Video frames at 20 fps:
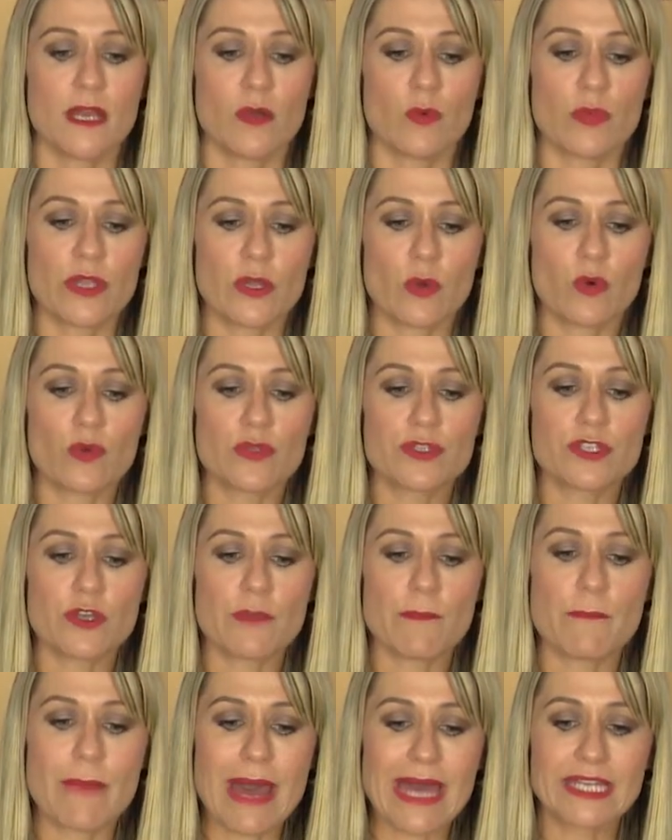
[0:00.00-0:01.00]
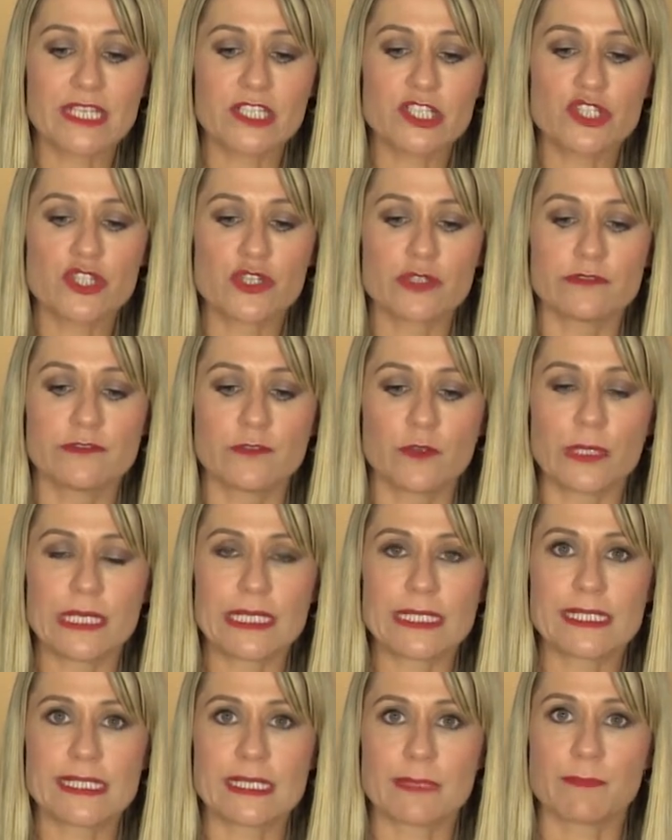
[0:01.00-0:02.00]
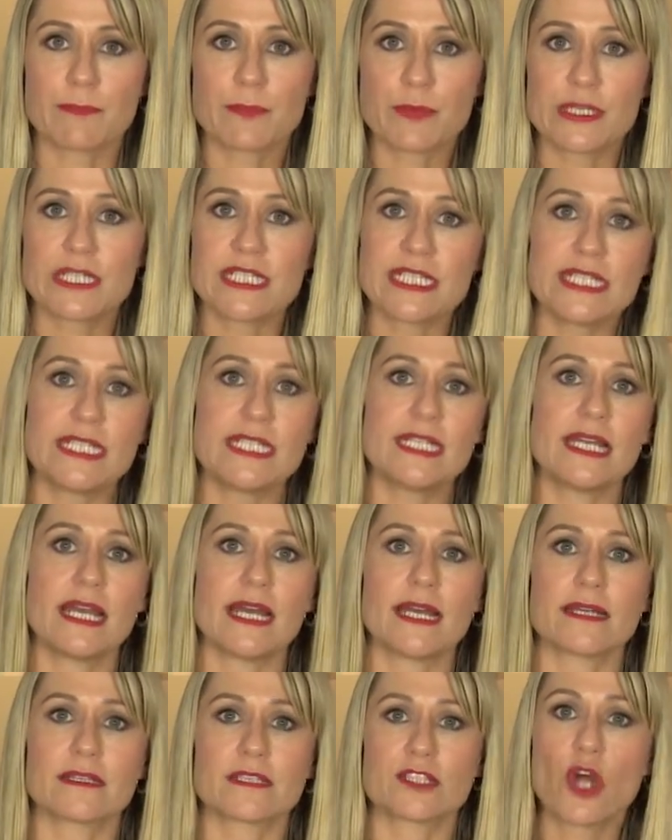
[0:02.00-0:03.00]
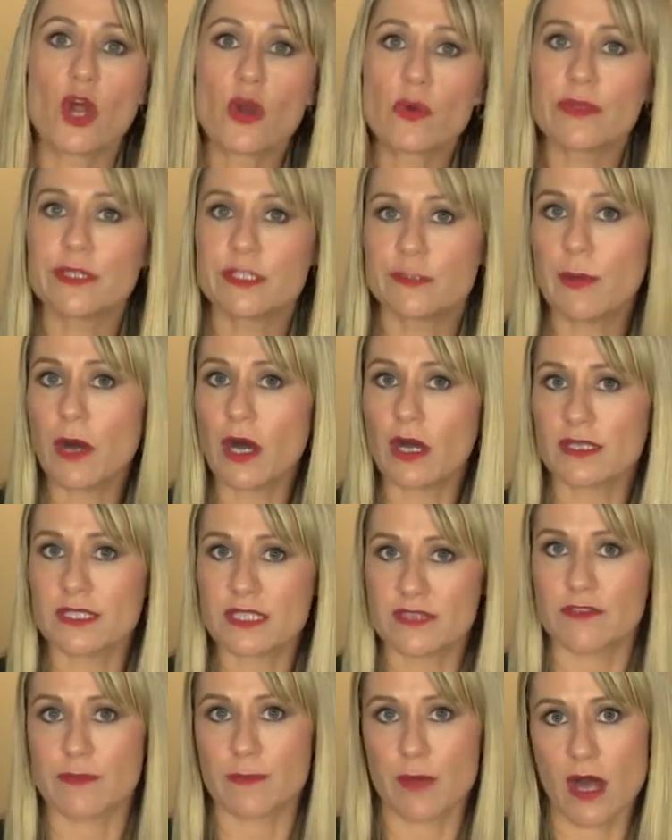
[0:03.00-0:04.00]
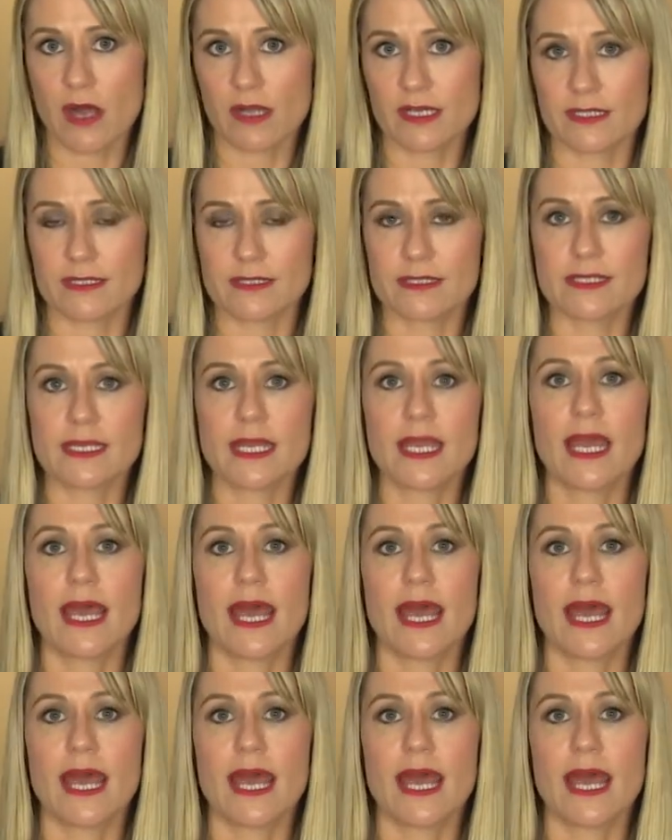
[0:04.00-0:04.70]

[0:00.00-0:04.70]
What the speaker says: We also managed to avoid some pretty torrid parts of the market.